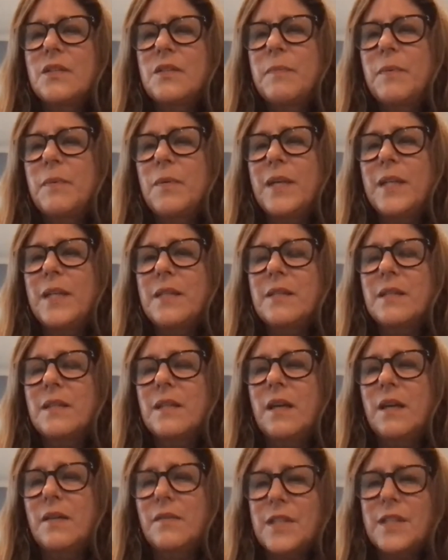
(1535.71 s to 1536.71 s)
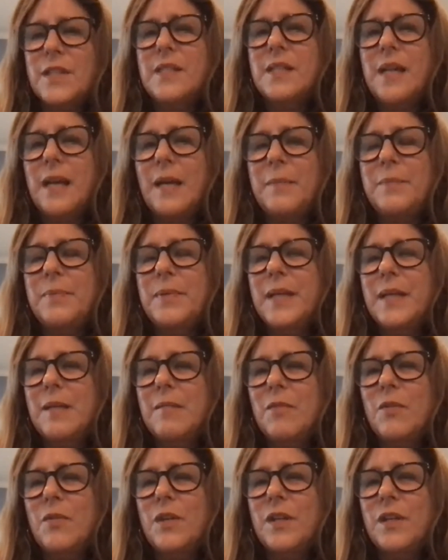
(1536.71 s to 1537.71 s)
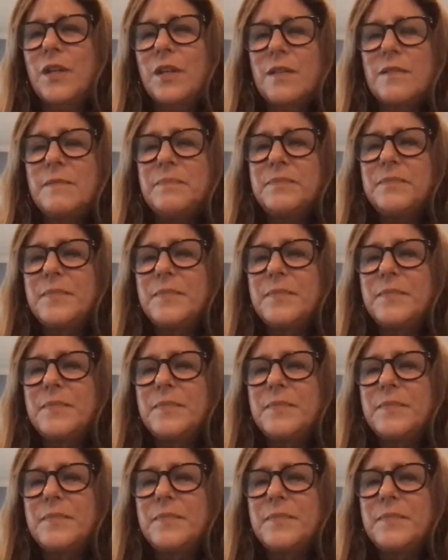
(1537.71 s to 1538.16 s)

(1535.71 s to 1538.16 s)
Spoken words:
points. It's not brick and mortar,